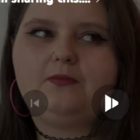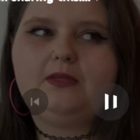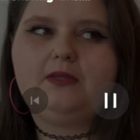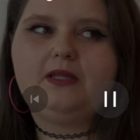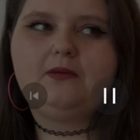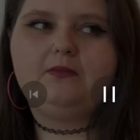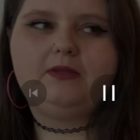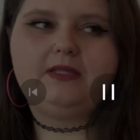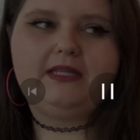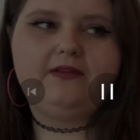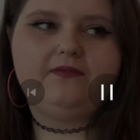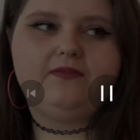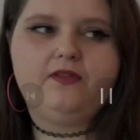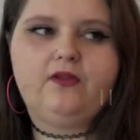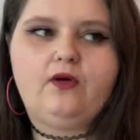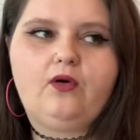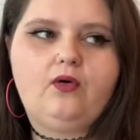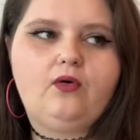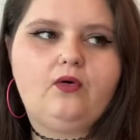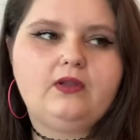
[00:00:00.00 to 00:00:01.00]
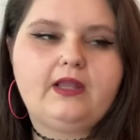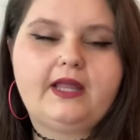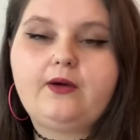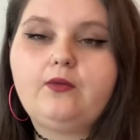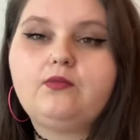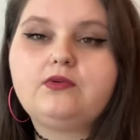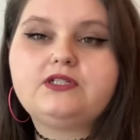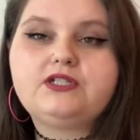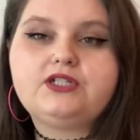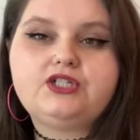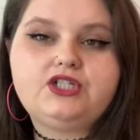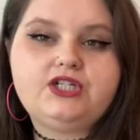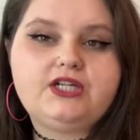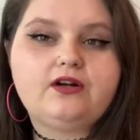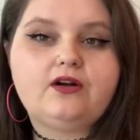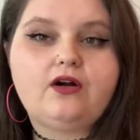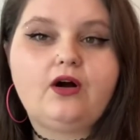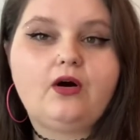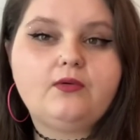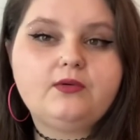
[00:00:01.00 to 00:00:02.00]
I believe in the whole, like, once a
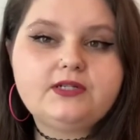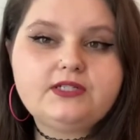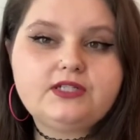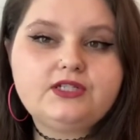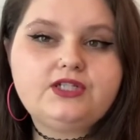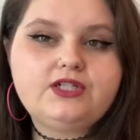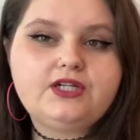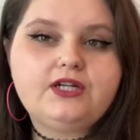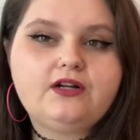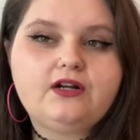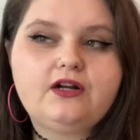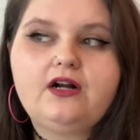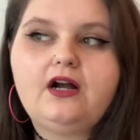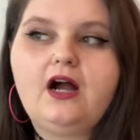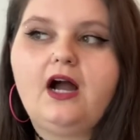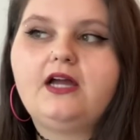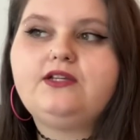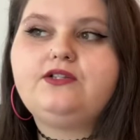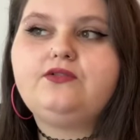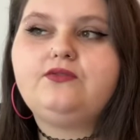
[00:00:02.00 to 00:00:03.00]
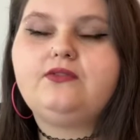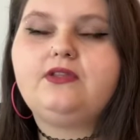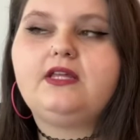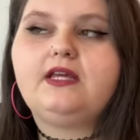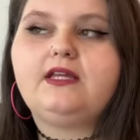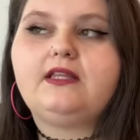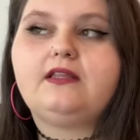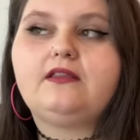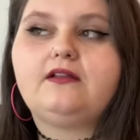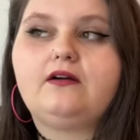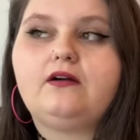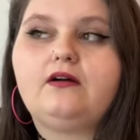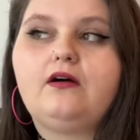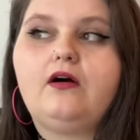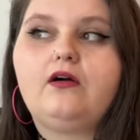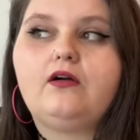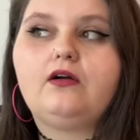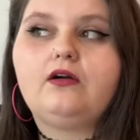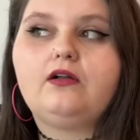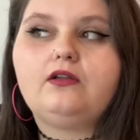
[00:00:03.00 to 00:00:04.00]
cheater, always a cheater. I do think that there
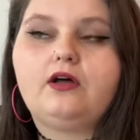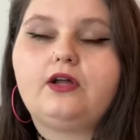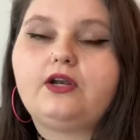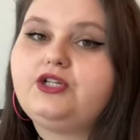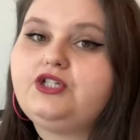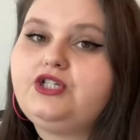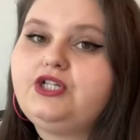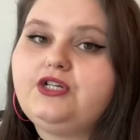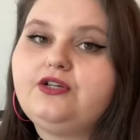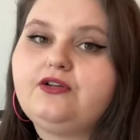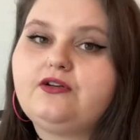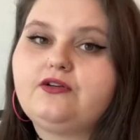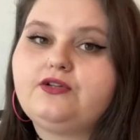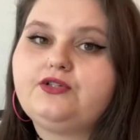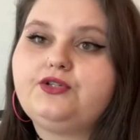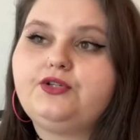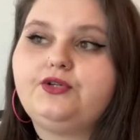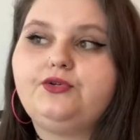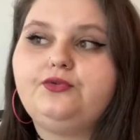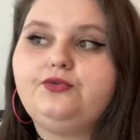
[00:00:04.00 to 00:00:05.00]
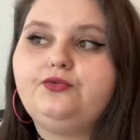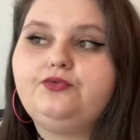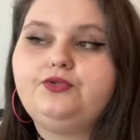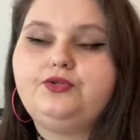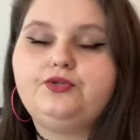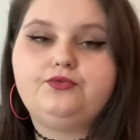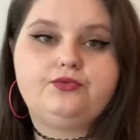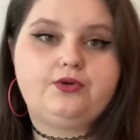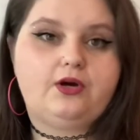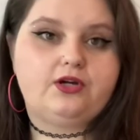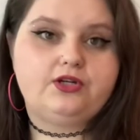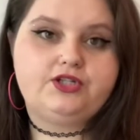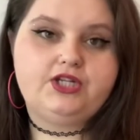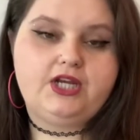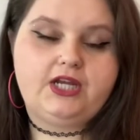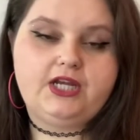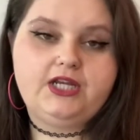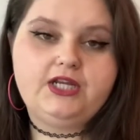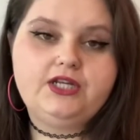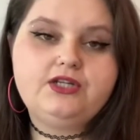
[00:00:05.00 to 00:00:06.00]
are a lot of cheaters who do not
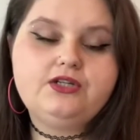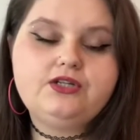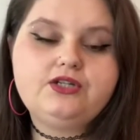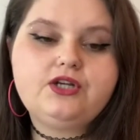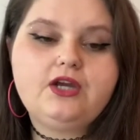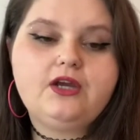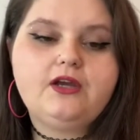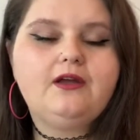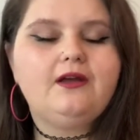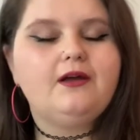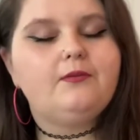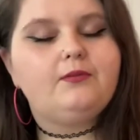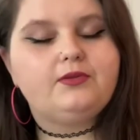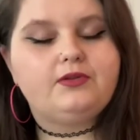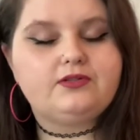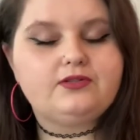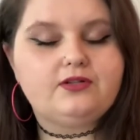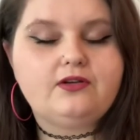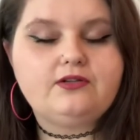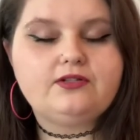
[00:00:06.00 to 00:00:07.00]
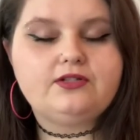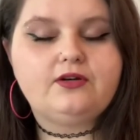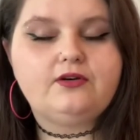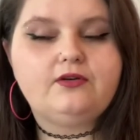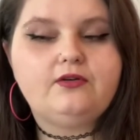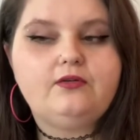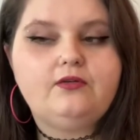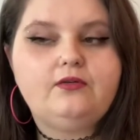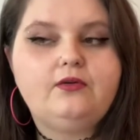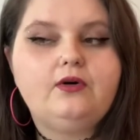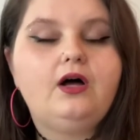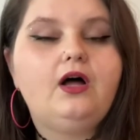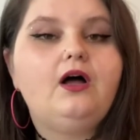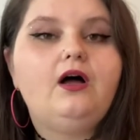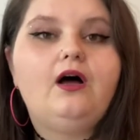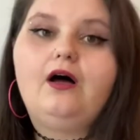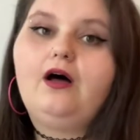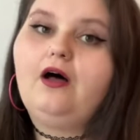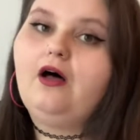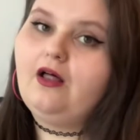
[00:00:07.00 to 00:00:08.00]
change. But there's also
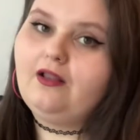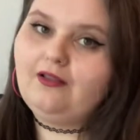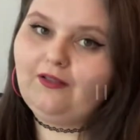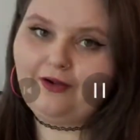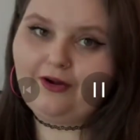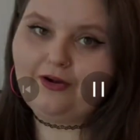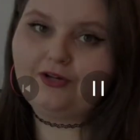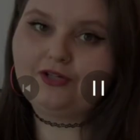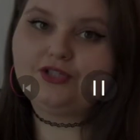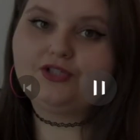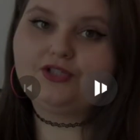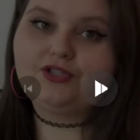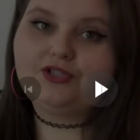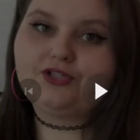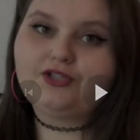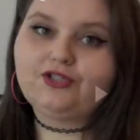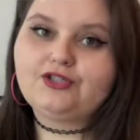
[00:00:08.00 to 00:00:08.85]
a large...